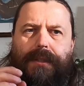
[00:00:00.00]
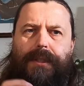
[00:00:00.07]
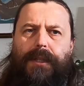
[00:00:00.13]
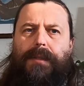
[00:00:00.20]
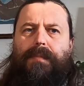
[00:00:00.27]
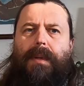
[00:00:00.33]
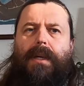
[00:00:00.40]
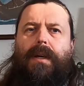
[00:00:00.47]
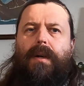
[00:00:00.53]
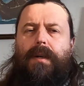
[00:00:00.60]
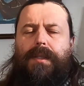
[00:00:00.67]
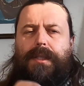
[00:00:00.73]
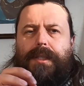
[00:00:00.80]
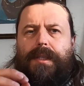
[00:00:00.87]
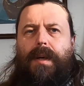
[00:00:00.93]
Just
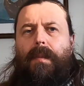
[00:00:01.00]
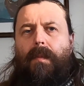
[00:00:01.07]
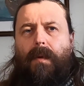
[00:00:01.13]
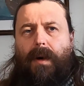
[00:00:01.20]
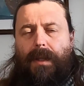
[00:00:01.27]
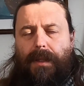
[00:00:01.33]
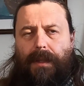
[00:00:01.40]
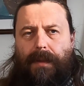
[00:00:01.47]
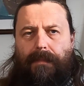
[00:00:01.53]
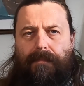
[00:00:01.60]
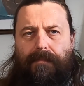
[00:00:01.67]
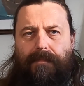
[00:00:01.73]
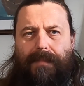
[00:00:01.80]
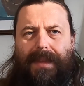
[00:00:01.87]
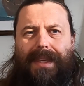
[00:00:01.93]
because someone
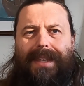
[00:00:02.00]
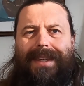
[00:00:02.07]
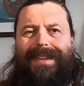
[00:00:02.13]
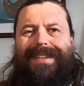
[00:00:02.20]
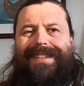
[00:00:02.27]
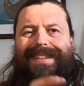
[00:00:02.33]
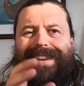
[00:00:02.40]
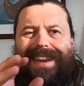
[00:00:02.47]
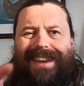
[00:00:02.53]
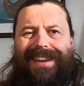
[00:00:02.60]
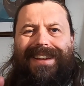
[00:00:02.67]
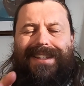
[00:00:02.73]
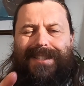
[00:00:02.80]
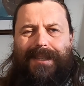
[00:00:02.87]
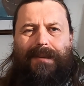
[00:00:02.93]
can
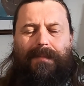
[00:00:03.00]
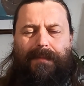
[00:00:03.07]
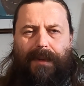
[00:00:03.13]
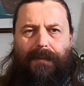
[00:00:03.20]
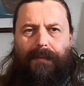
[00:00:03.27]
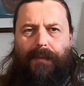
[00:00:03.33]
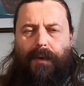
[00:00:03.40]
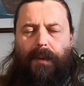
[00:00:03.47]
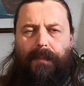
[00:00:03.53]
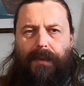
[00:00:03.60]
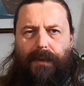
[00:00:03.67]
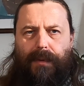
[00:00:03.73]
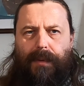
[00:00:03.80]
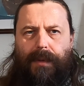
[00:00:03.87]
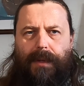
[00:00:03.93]
take something from
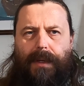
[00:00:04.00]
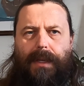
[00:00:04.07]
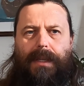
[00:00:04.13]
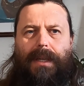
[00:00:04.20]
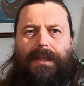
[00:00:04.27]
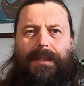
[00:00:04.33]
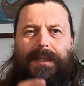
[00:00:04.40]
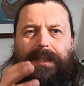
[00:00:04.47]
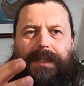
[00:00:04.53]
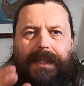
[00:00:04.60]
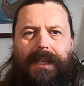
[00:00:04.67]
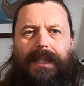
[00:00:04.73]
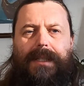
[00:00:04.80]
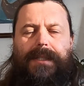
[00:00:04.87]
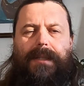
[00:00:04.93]
you, can
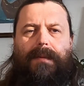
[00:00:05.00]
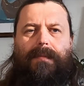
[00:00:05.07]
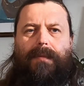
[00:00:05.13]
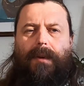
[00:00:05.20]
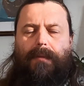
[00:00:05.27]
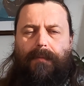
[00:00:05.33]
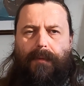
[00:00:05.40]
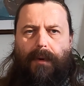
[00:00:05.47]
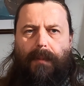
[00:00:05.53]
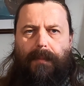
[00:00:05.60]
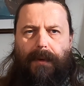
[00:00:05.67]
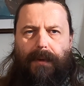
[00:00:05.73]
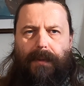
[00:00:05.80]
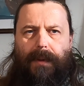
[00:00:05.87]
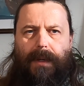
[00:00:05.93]
steal something
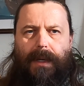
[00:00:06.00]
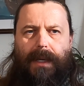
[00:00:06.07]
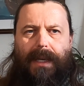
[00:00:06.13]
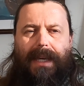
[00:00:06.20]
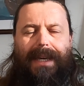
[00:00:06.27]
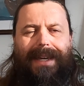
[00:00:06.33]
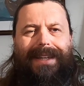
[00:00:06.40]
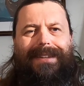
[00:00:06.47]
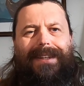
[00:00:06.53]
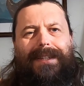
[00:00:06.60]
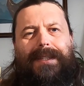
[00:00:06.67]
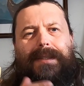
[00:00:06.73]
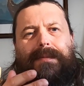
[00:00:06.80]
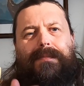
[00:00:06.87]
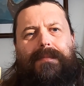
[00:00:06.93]
from you, it
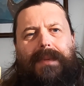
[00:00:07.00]
doesn't